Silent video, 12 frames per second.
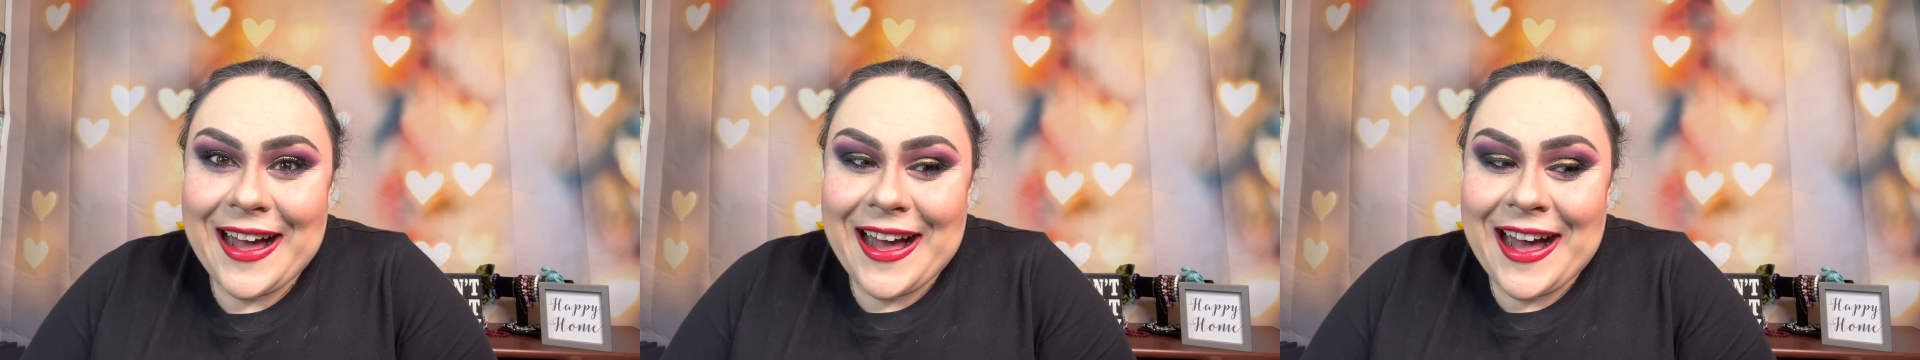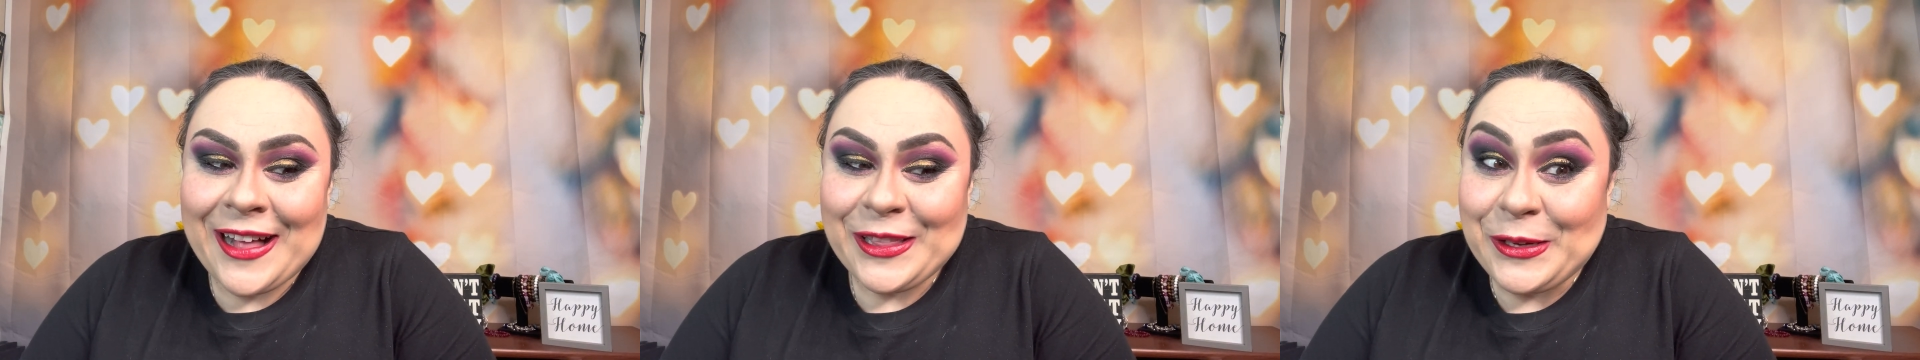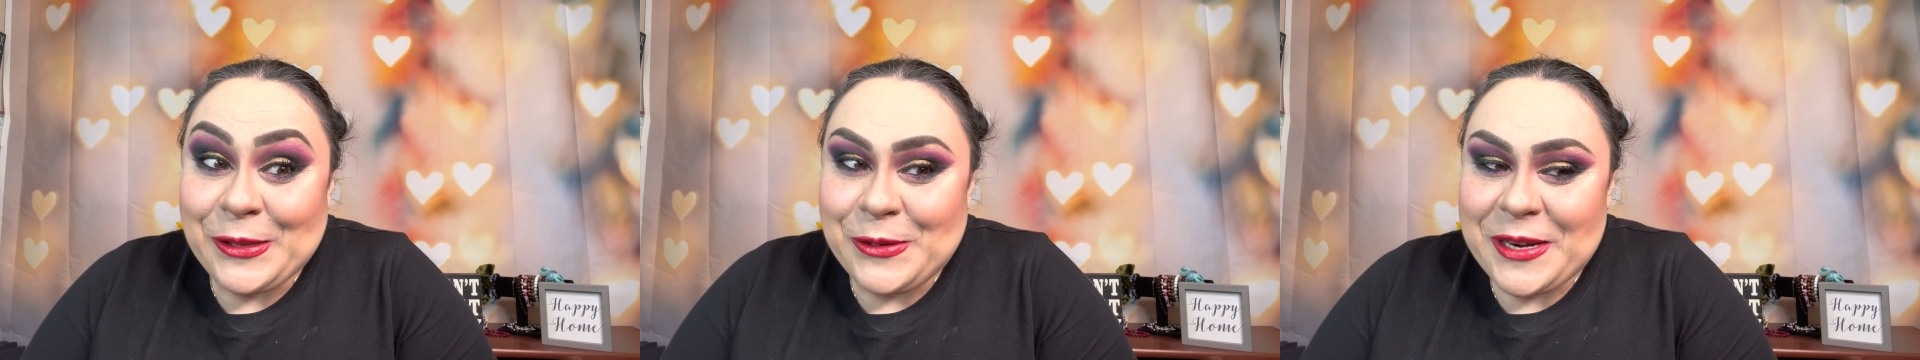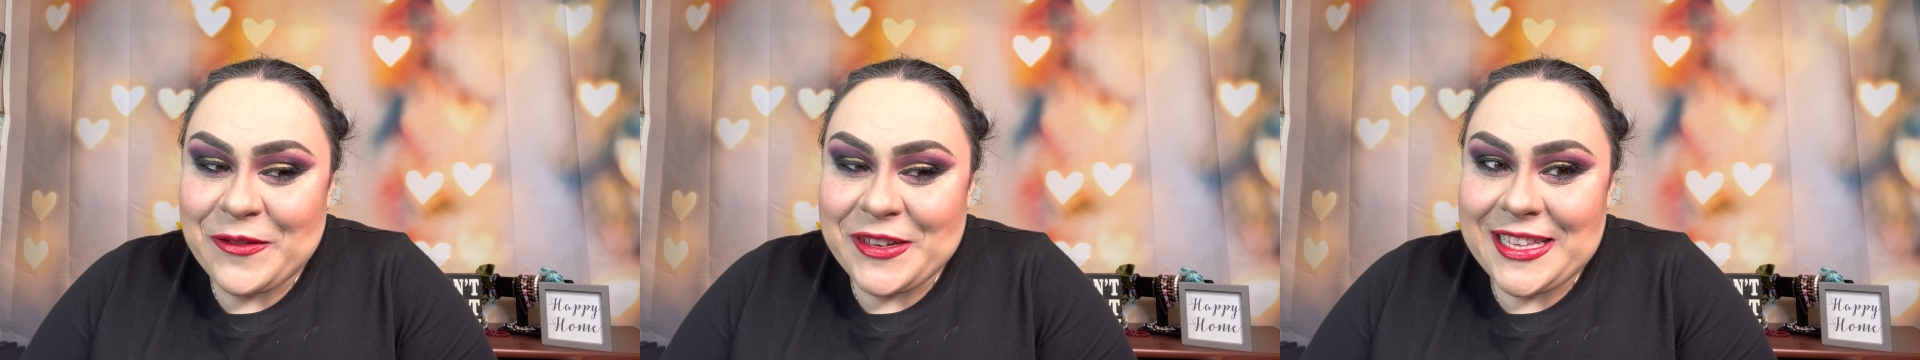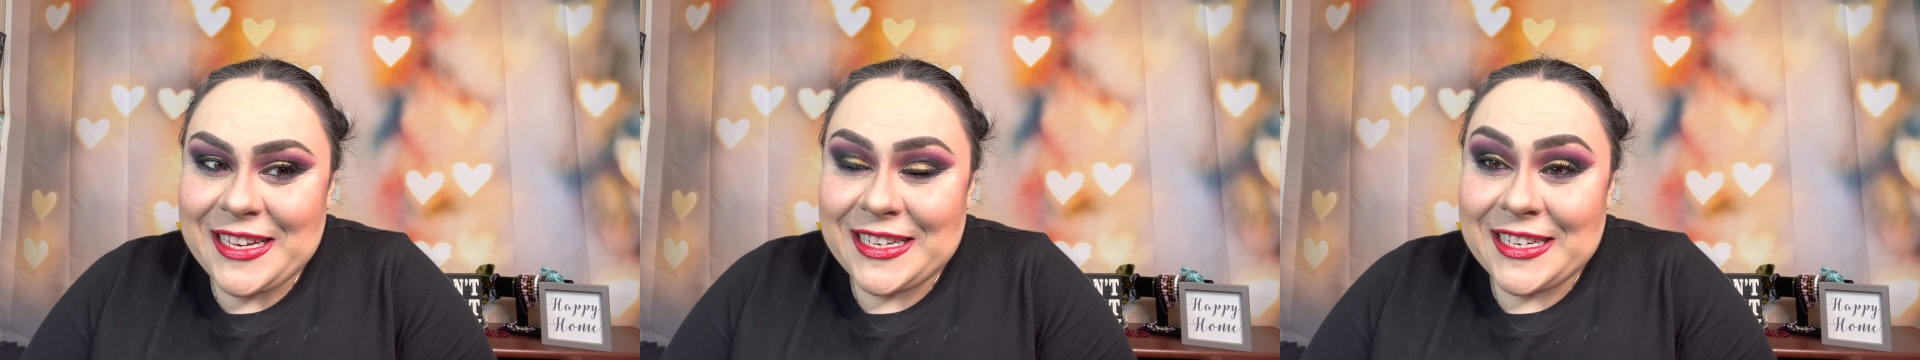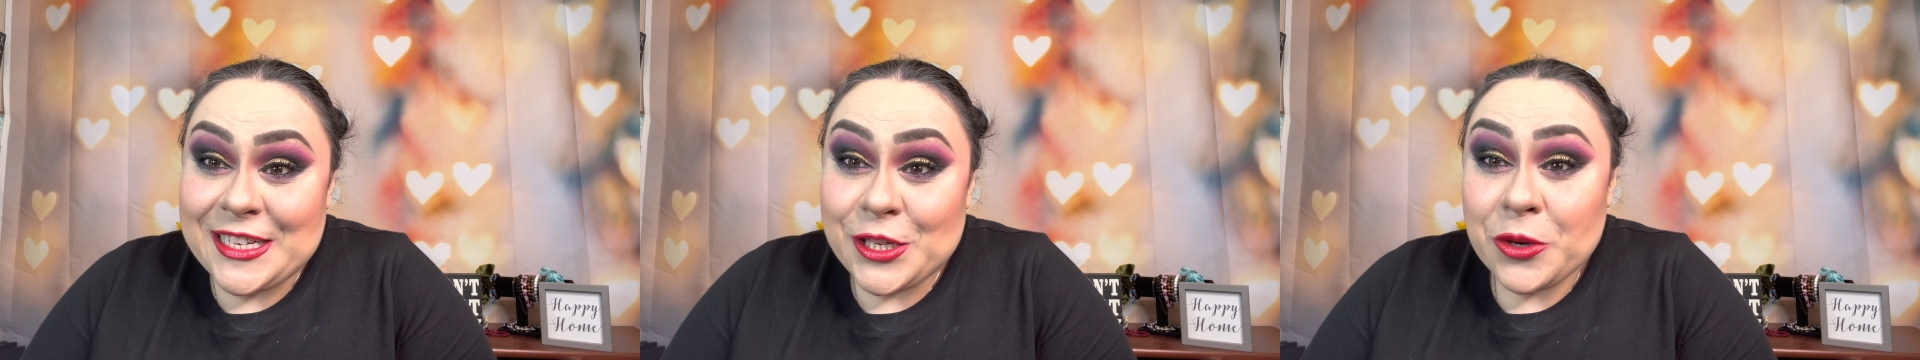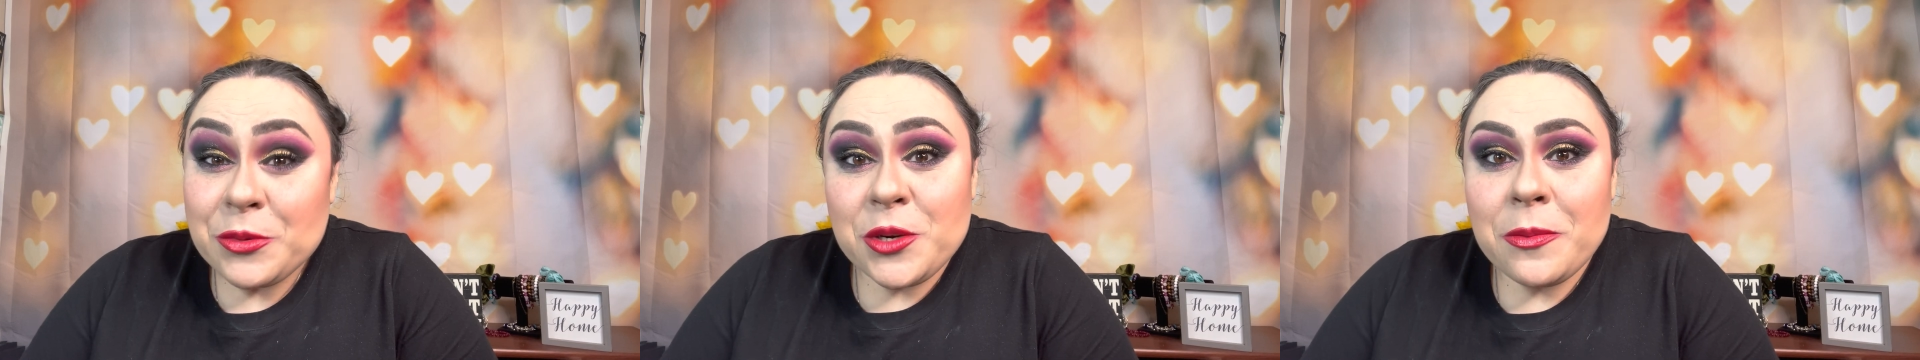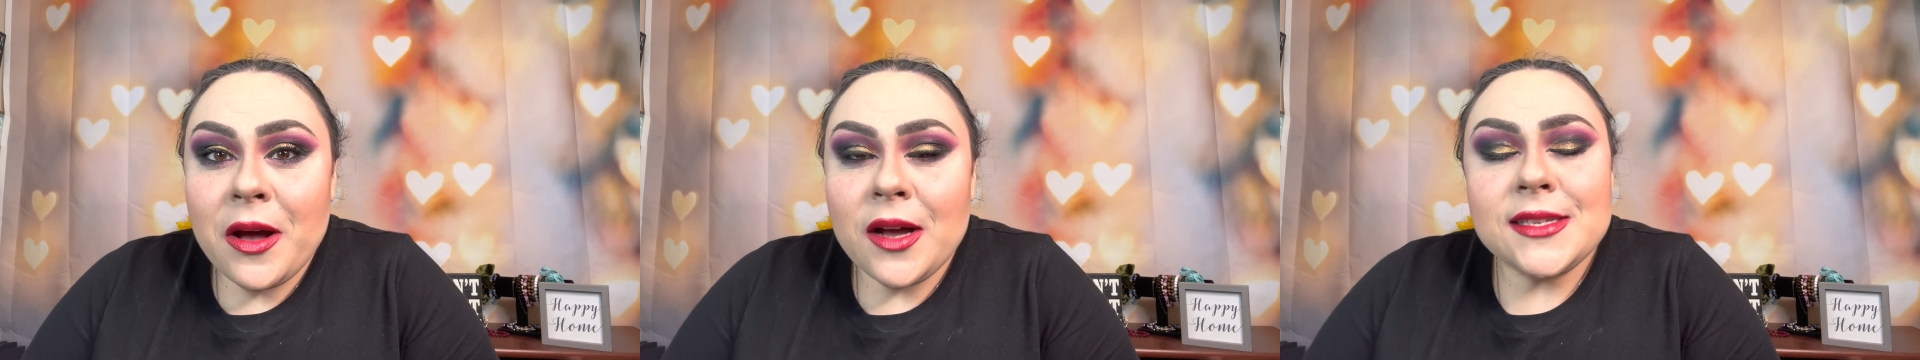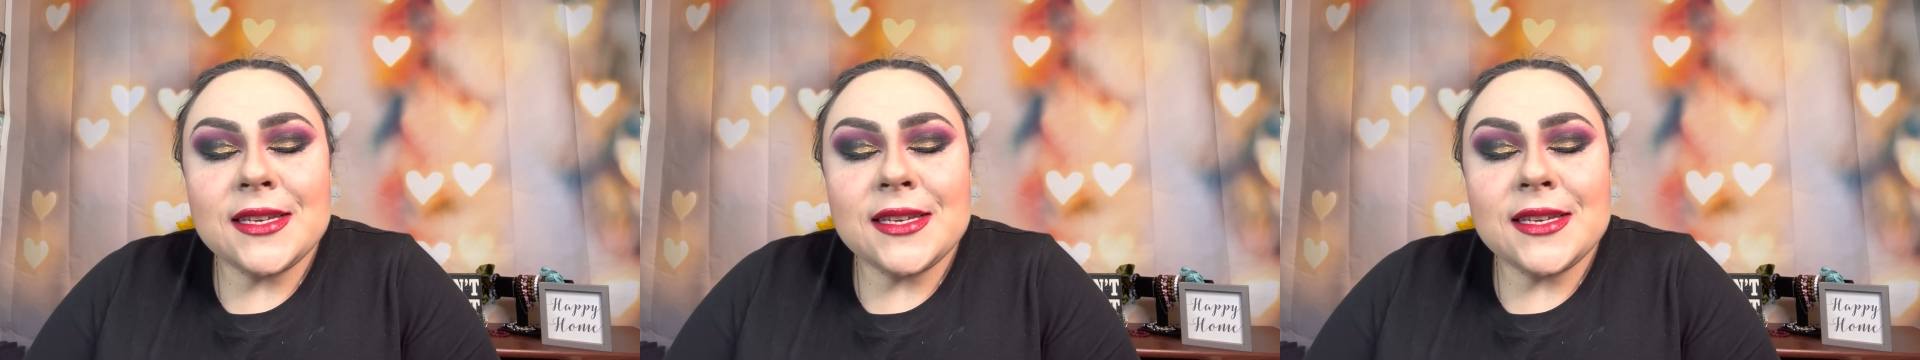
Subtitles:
I'll include everything in the description box.